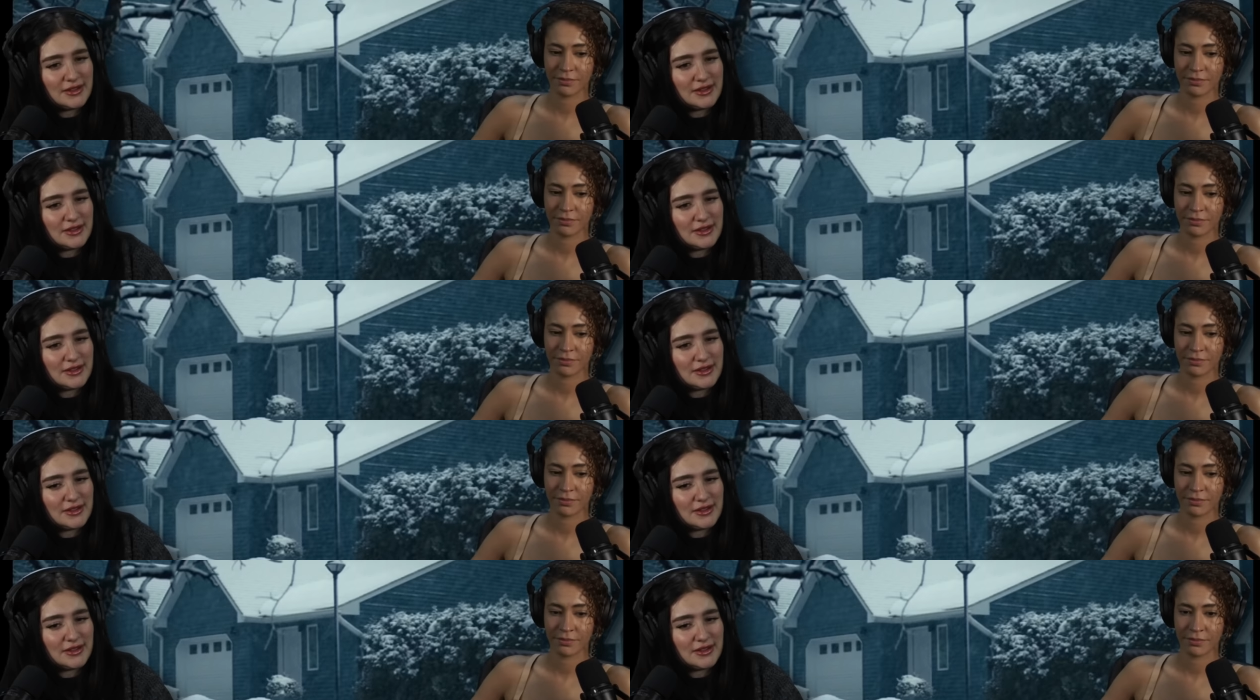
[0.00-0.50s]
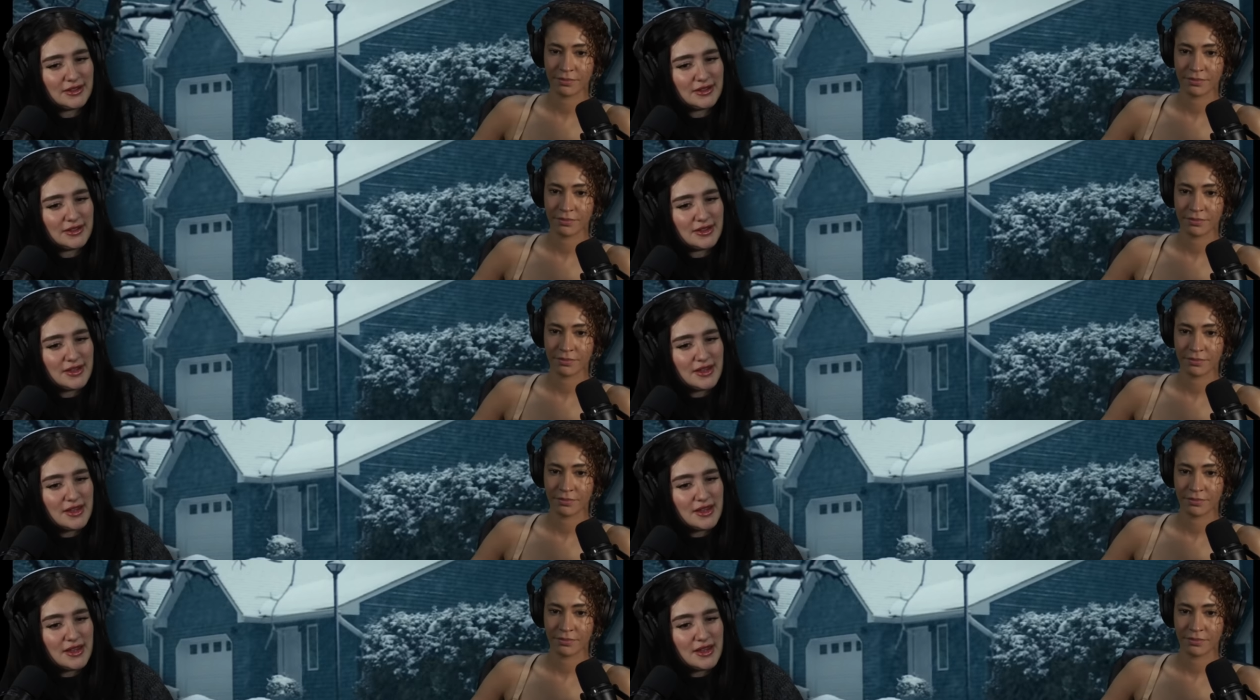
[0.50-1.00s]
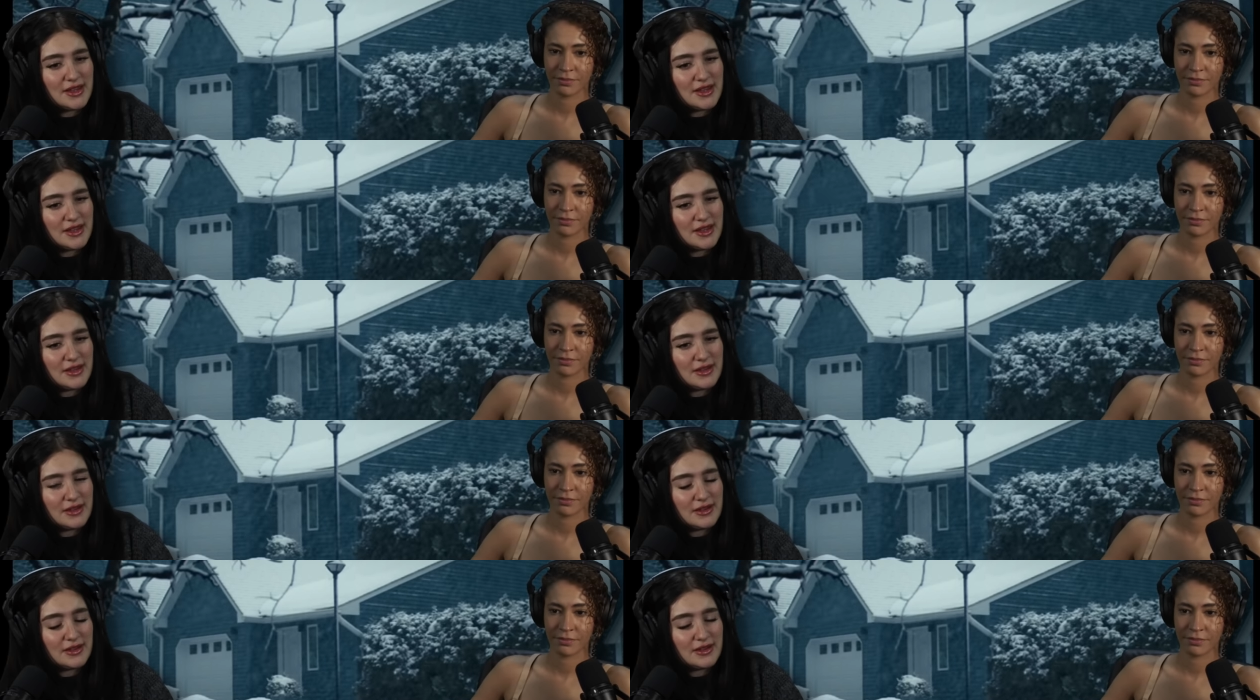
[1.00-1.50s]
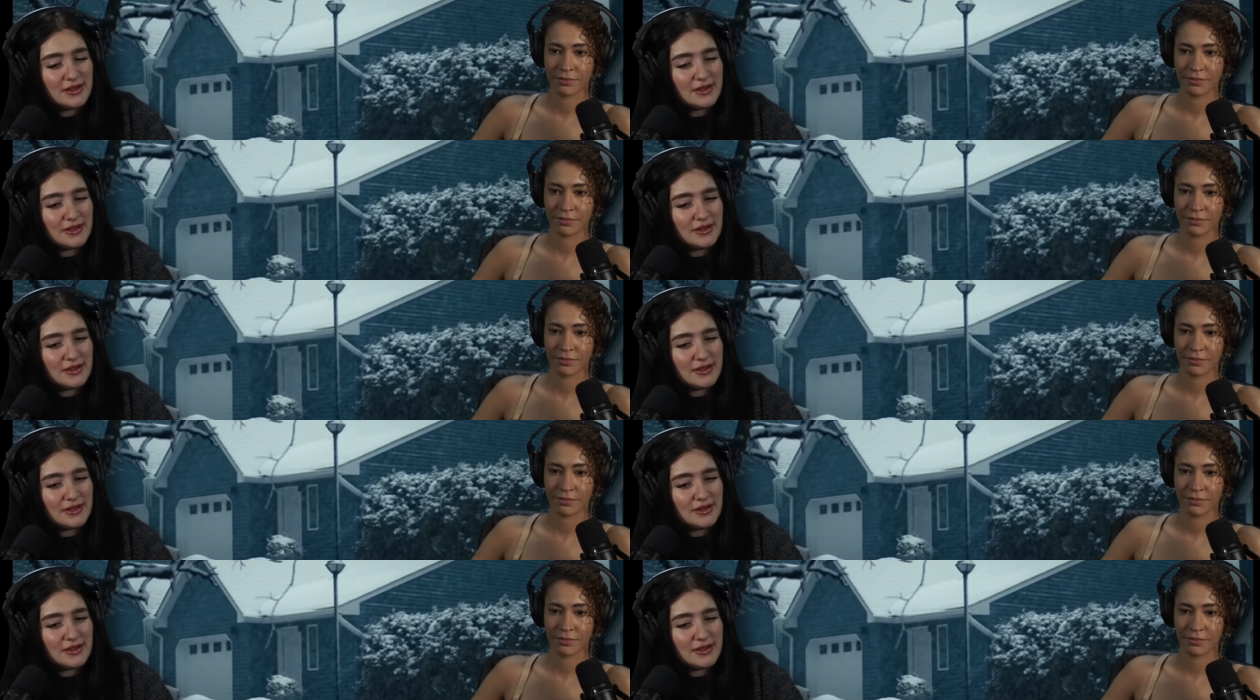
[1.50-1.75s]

(no one is talking)